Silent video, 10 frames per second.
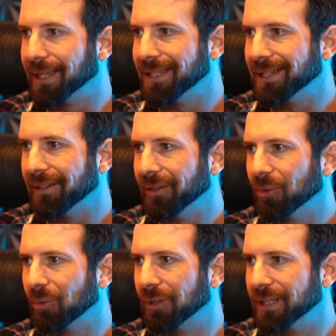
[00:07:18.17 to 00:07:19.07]
These other
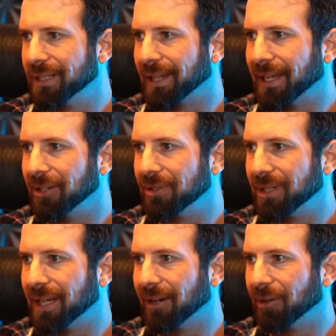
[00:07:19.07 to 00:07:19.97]
ones that you
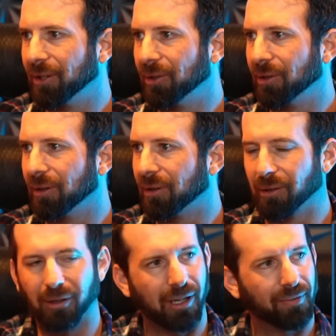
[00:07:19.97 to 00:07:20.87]
see out here
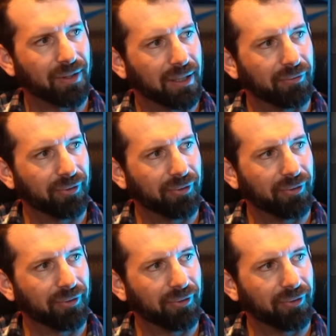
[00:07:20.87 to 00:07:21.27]
are often